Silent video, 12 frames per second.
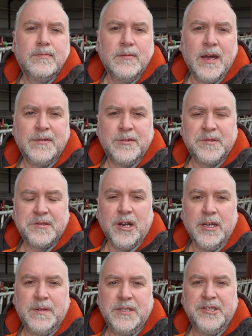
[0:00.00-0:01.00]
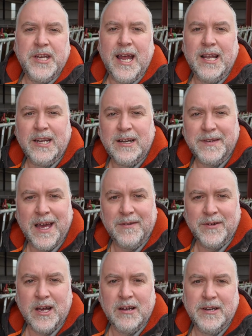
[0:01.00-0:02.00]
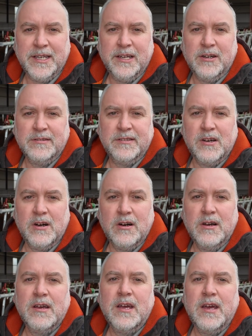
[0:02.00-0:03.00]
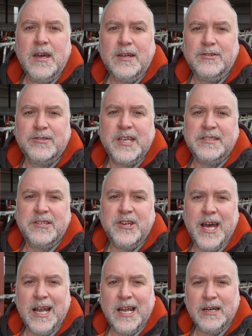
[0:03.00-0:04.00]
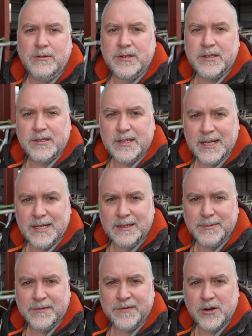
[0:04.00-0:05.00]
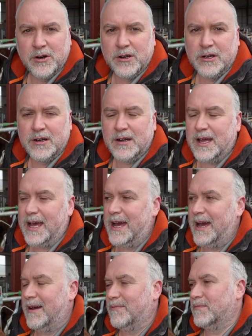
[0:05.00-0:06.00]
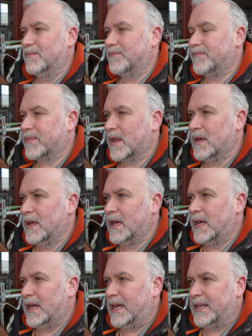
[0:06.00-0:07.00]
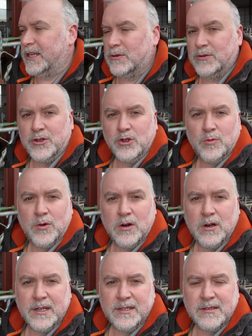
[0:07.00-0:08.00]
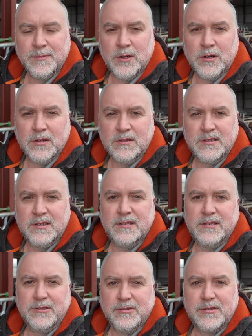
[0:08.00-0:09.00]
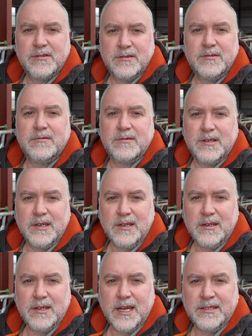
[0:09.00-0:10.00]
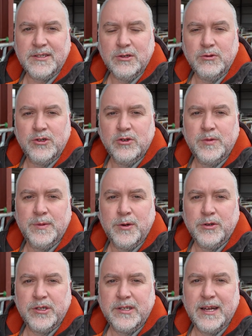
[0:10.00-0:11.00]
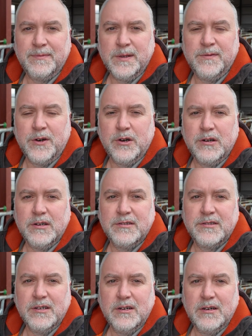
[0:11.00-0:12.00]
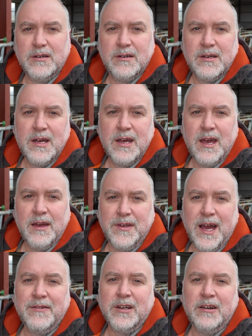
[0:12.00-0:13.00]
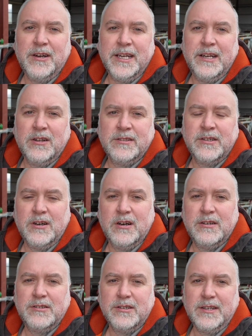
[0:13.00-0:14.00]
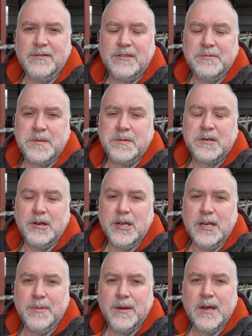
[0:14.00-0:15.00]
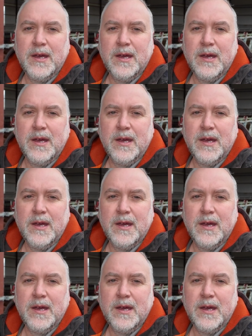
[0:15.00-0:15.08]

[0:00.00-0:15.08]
maybe subscribe to the channel there if you haven't already done so. Just gets the channel out that little bit further in the YouTube world, I suppose. Just gets YouTube to push it that bit further. So if you haven't already done so, sure, give us a subscribe,